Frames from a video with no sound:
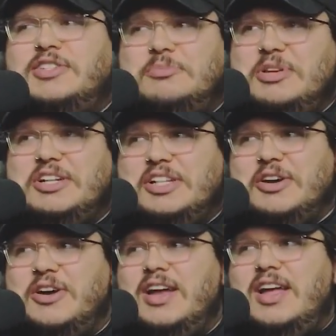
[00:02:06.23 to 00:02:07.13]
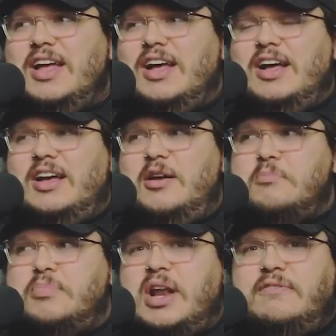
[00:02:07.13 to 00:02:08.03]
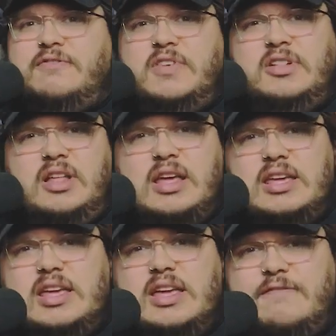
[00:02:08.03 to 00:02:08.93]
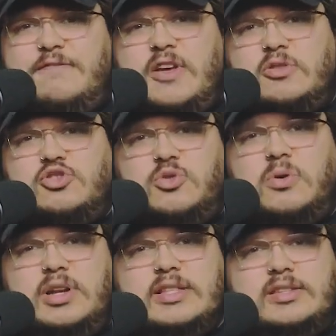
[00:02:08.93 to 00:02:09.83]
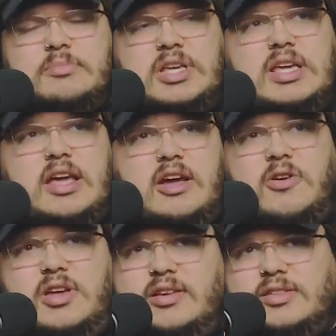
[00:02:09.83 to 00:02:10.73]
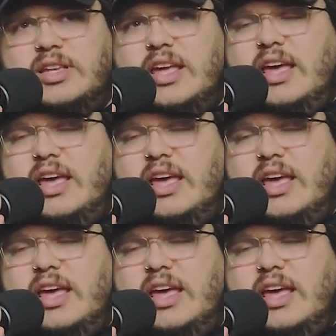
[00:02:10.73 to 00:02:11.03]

to be clear. Uh, but I feel like it fell short in some key areas.